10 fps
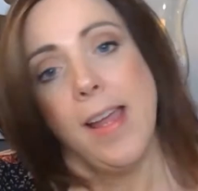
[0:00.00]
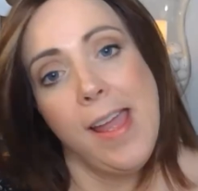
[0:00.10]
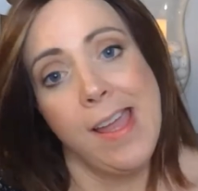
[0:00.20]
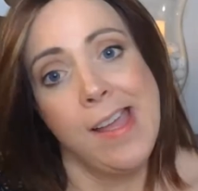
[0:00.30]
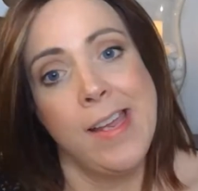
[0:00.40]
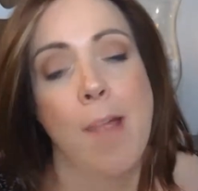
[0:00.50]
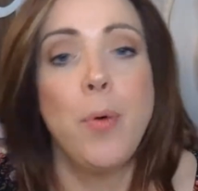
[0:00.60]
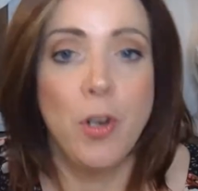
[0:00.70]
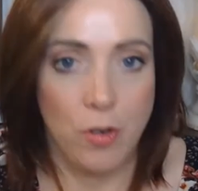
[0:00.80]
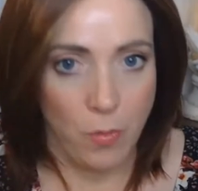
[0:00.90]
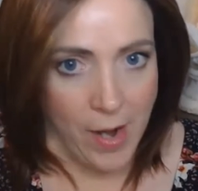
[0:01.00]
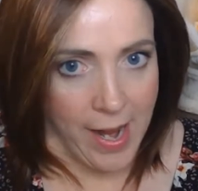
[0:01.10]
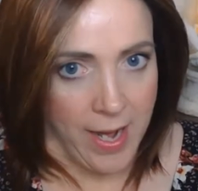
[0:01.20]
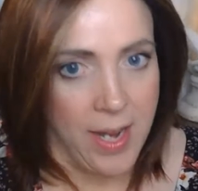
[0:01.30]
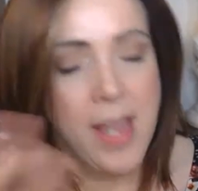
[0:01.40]
And I put her
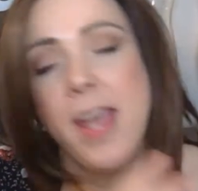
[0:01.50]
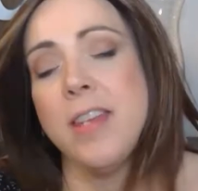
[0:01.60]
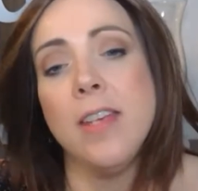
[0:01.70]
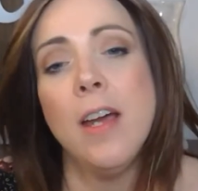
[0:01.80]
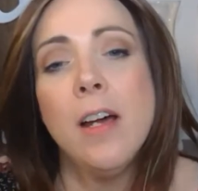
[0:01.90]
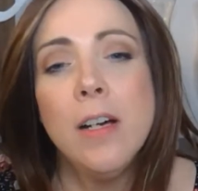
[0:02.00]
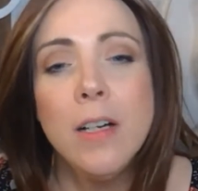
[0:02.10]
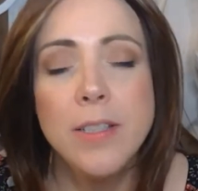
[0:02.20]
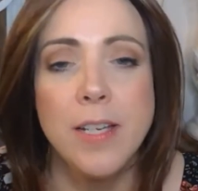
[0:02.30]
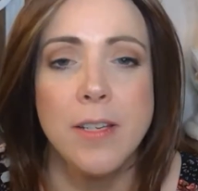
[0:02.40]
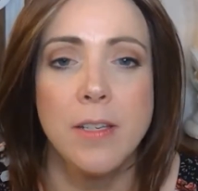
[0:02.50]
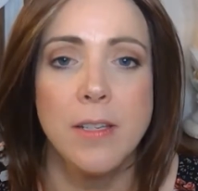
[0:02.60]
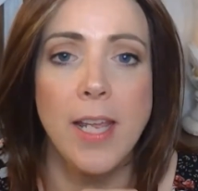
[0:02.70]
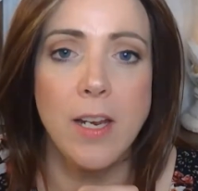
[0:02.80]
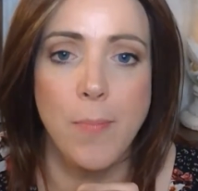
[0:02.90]
away and
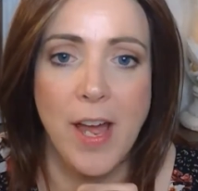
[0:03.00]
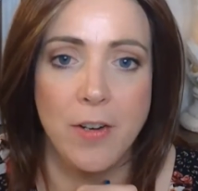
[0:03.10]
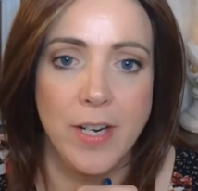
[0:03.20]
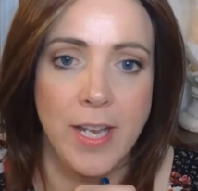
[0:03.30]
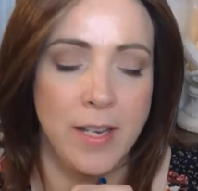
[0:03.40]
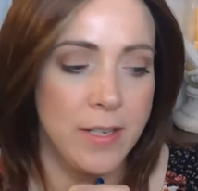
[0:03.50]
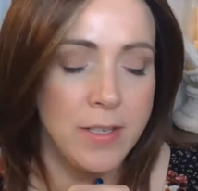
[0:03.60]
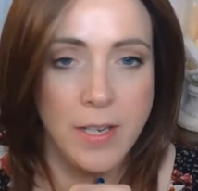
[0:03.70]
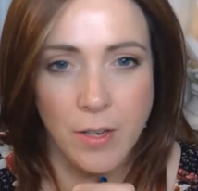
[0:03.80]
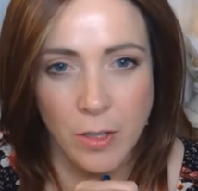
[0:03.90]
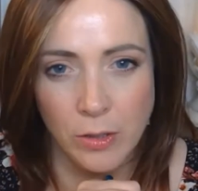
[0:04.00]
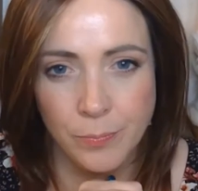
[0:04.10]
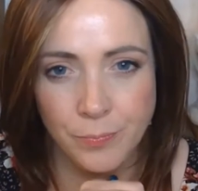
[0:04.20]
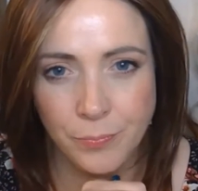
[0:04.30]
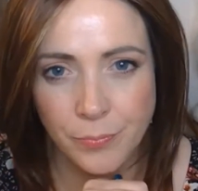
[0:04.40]
didn't think about her again
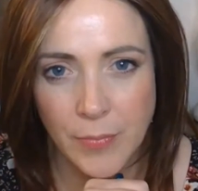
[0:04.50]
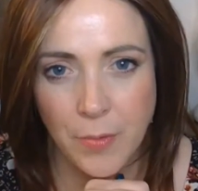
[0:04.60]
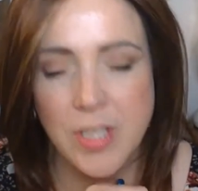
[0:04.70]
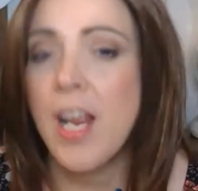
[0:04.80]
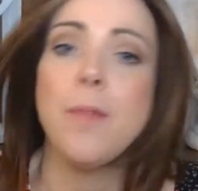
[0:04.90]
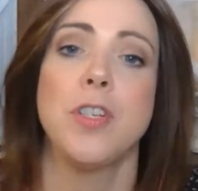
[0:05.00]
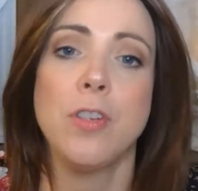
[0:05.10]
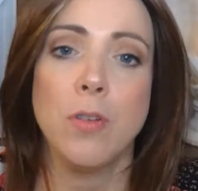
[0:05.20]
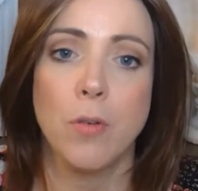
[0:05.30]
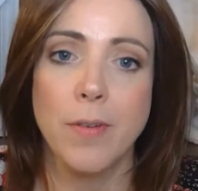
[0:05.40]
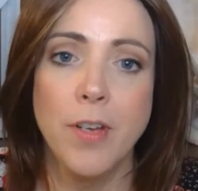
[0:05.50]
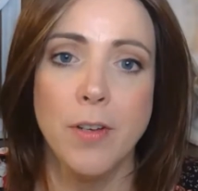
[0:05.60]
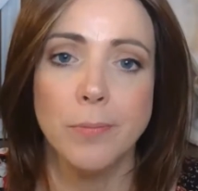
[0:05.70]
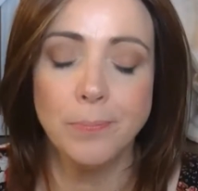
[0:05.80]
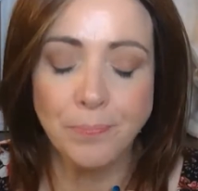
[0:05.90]
until it was time to do her
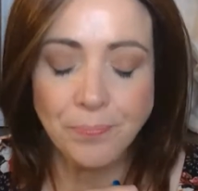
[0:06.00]
review.